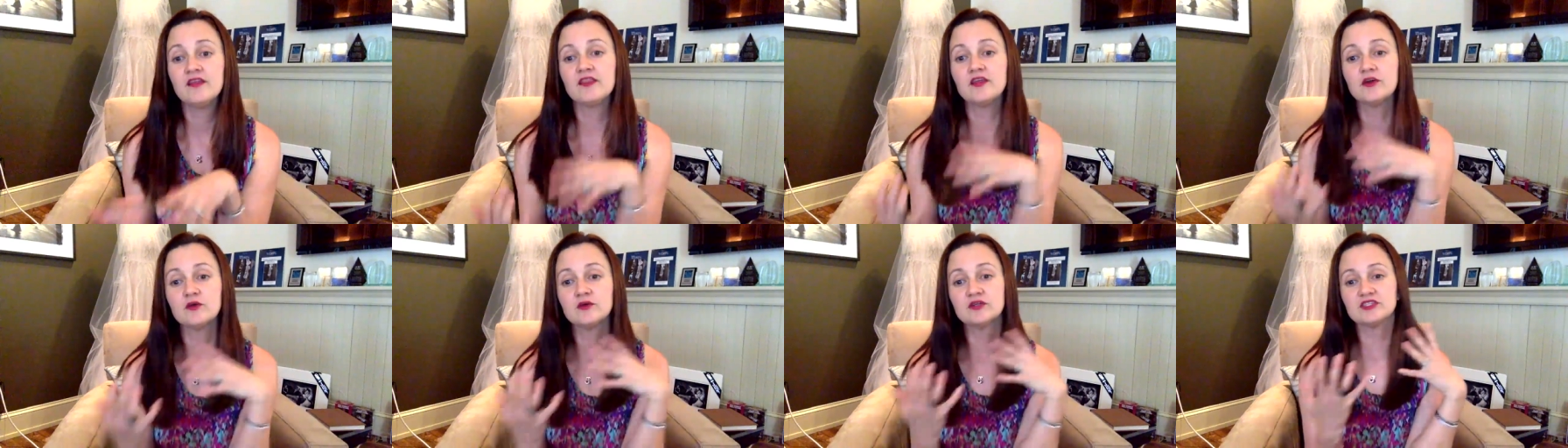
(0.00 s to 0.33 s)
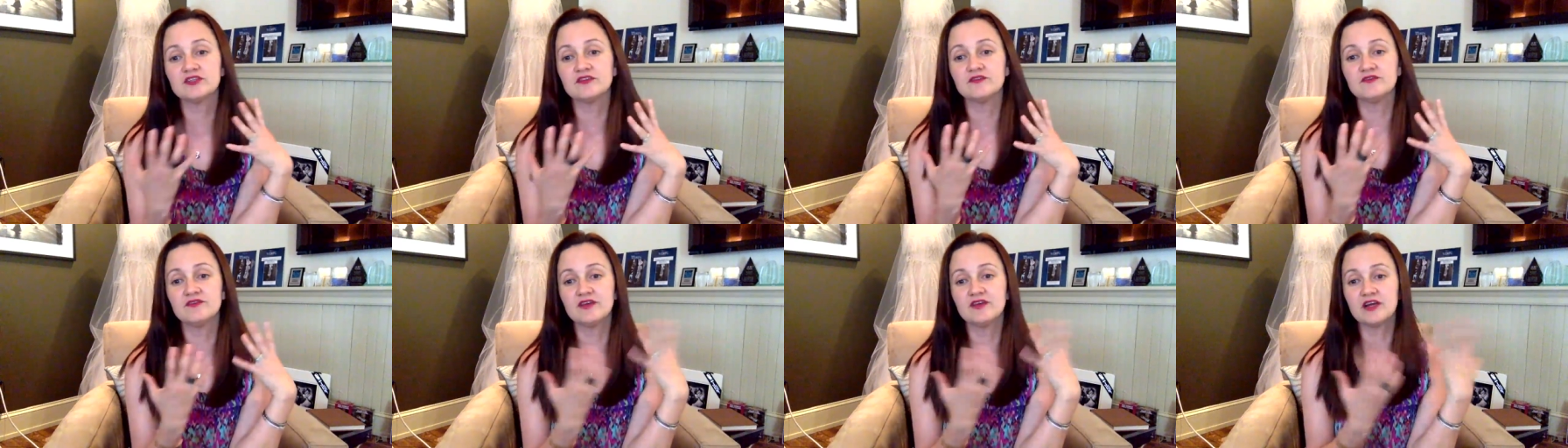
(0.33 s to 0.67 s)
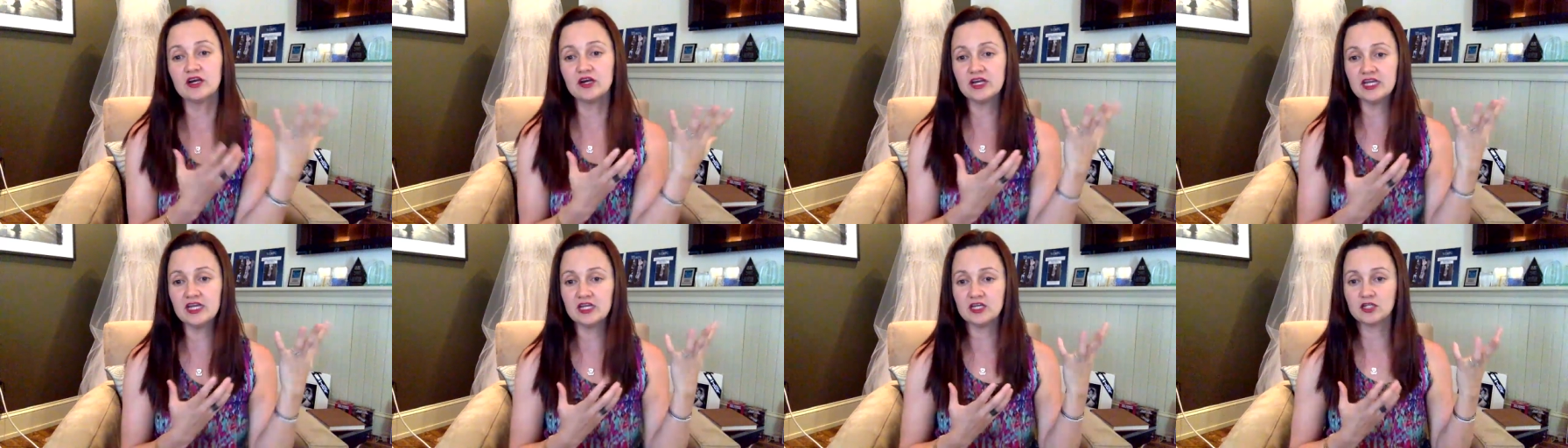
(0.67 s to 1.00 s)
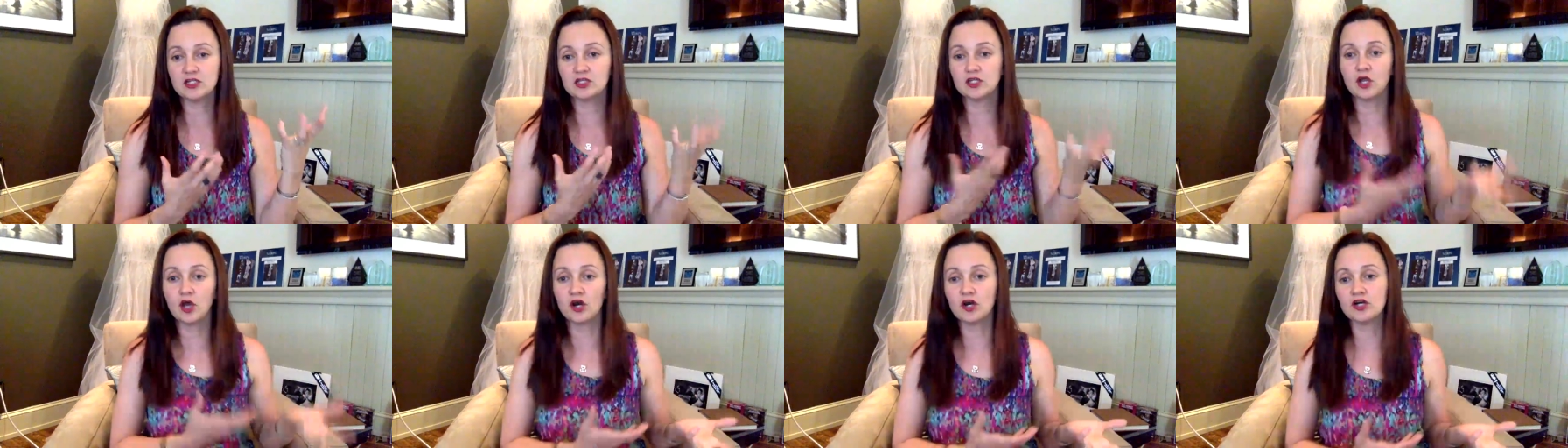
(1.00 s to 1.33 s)
There was a very
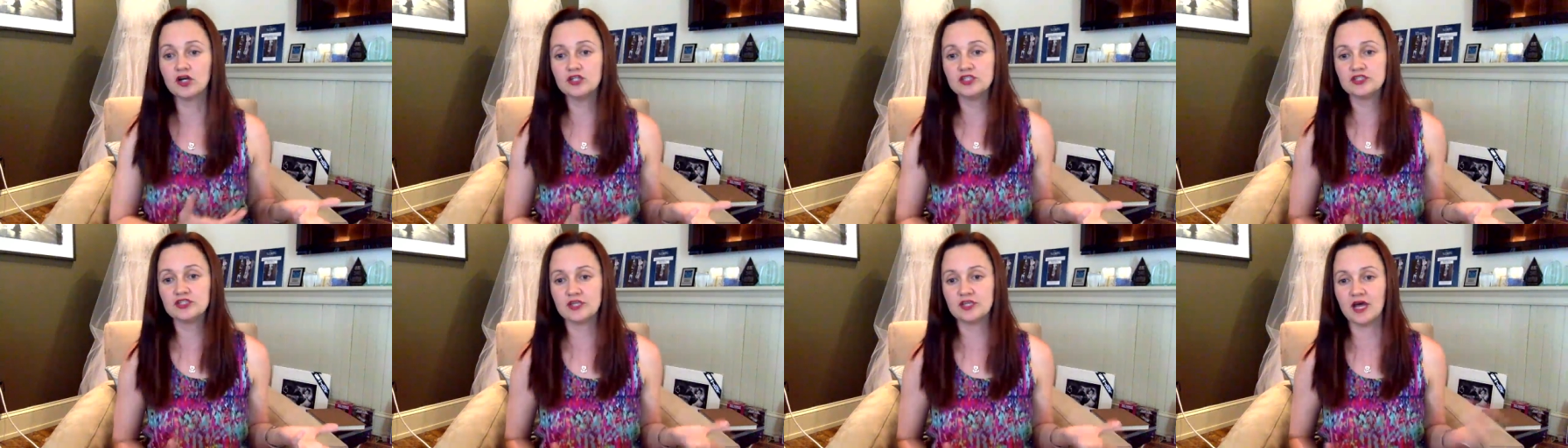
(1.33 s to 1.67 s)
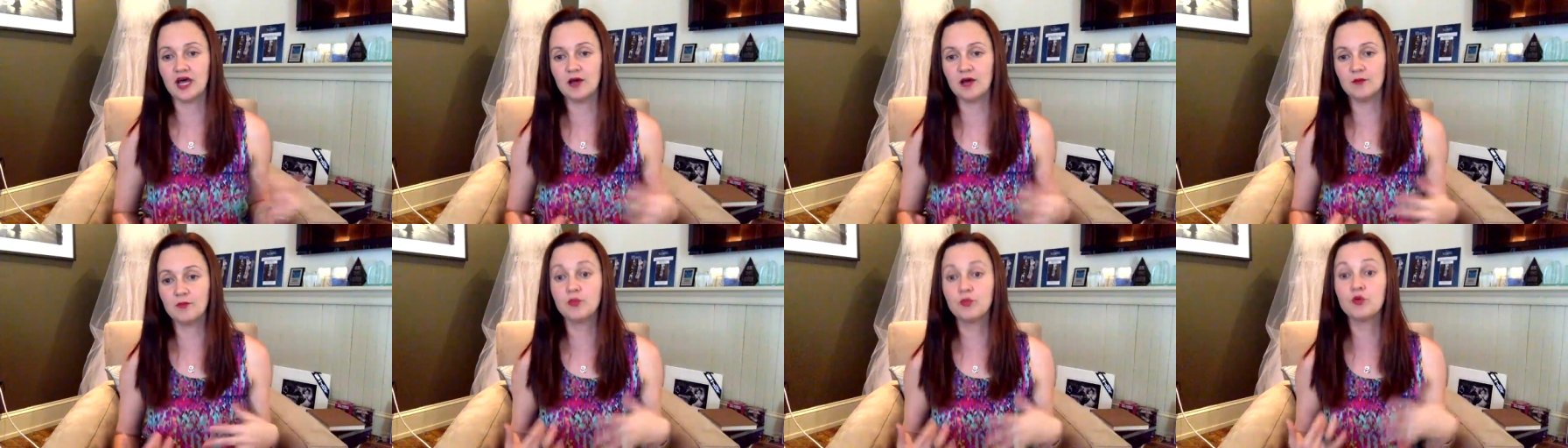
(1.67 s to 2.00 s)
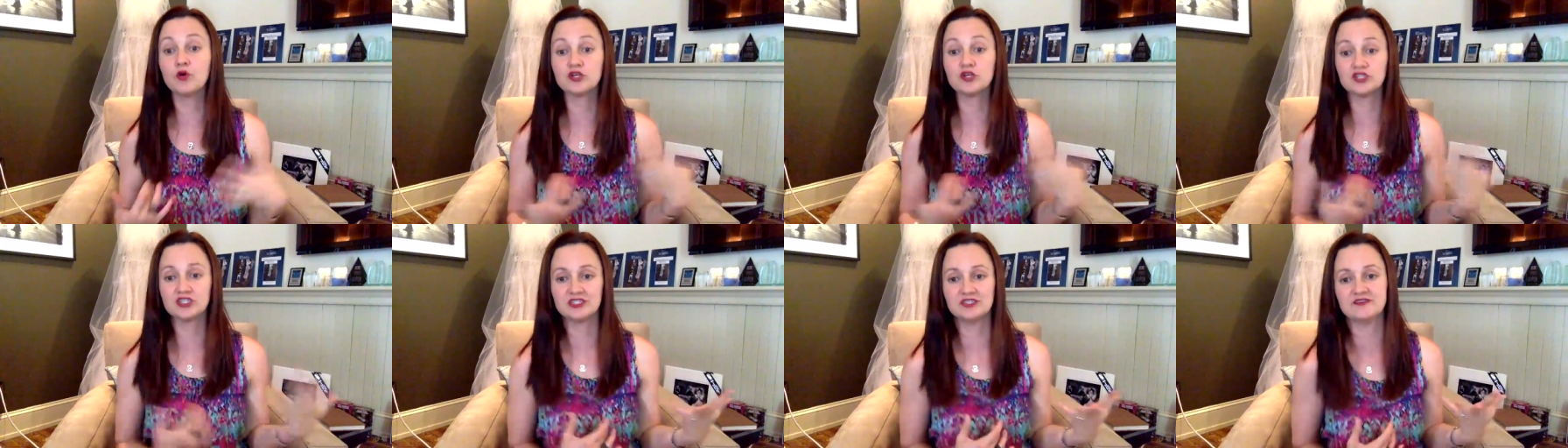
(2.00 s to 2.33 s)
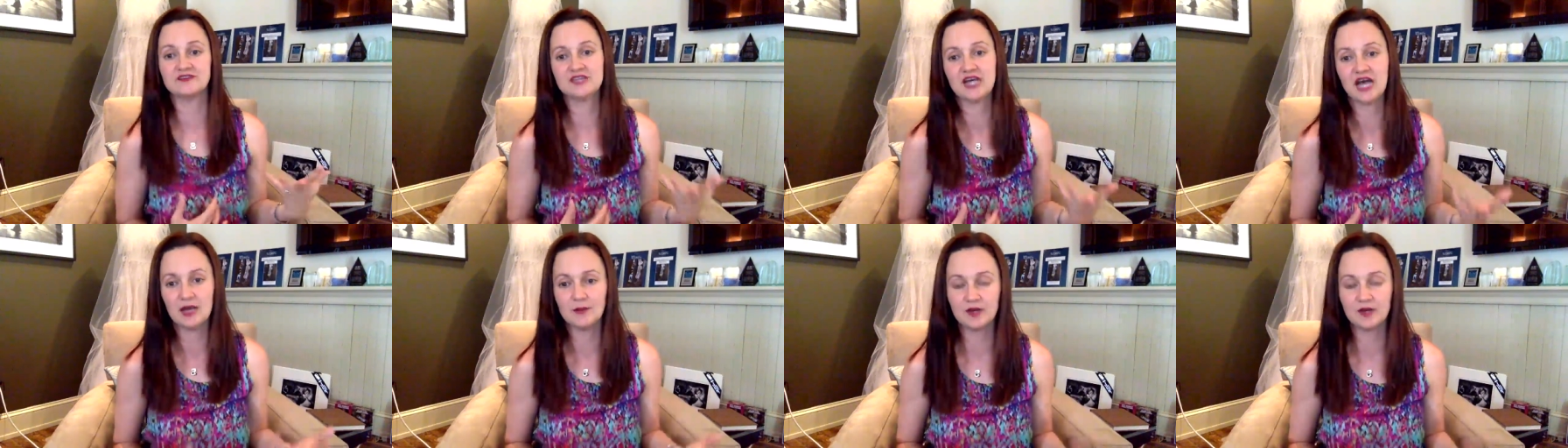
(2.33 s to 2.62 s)
large uh, portion of time,